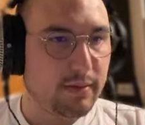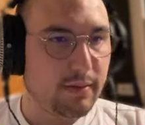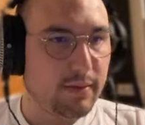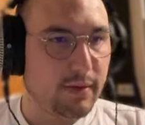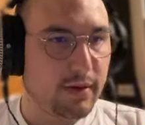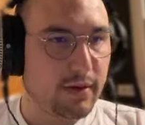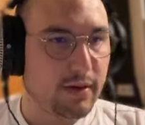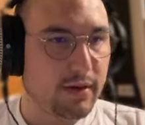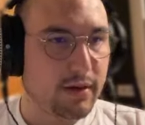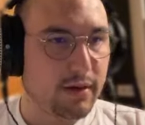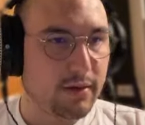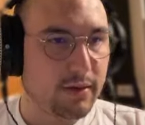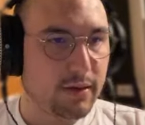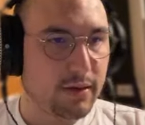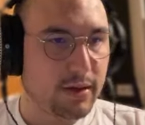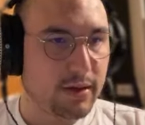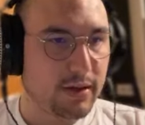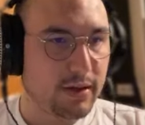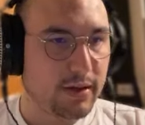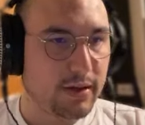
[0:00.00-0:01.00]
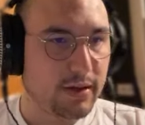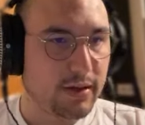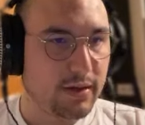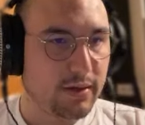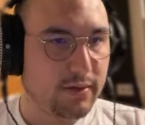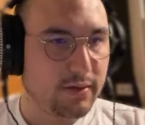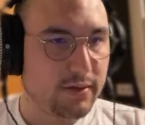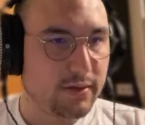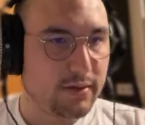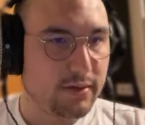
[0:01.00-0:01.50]
we covered the
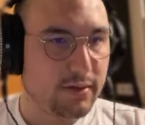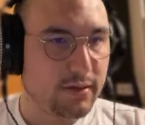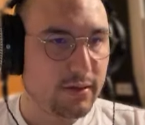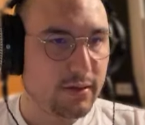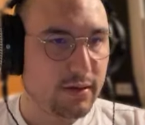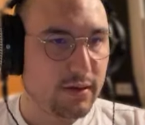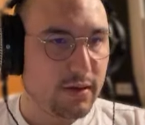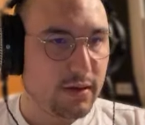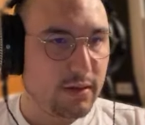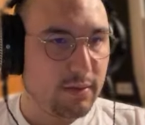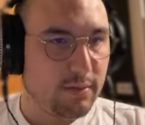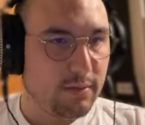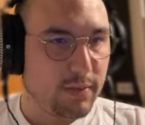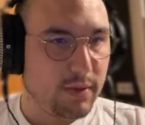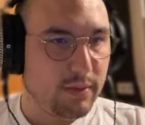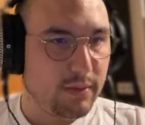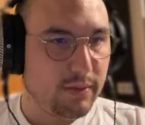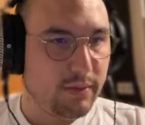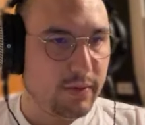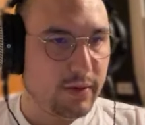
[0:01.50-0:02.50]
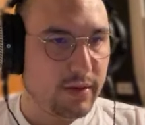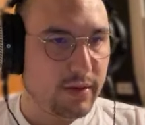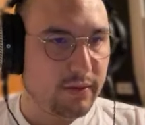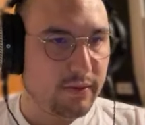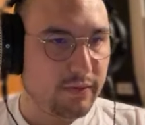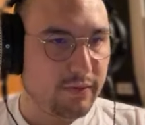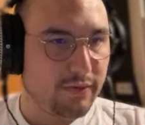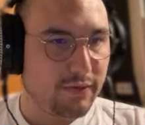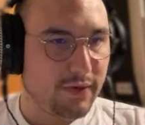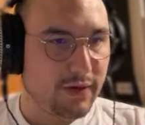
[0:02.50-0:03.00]
house. Maybe we can
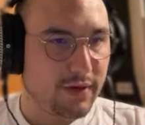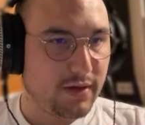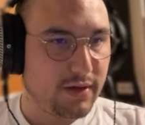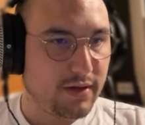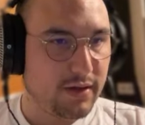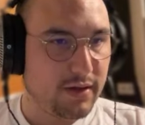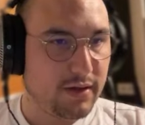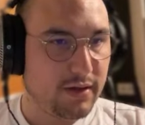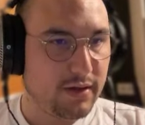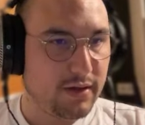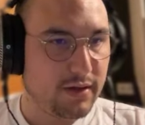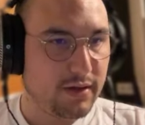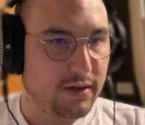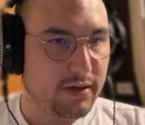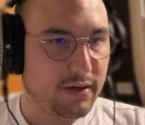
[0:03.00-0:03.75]
find